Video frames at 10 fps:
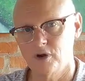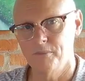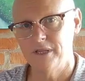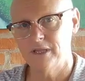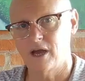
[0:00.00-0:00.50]

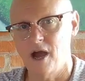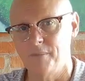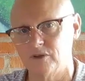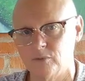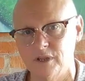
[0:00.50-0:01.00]
them in the
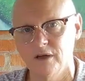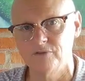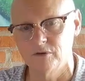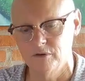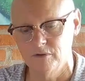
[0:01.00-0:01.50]
comments. We'd love
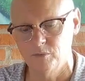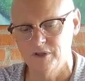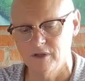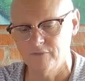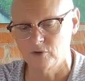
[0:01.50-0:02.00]
to
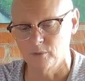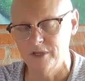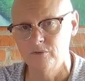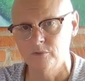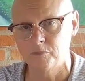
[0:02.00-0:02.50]

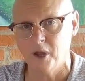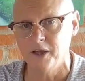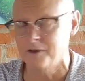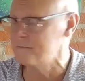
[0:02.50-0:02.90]
read and respond.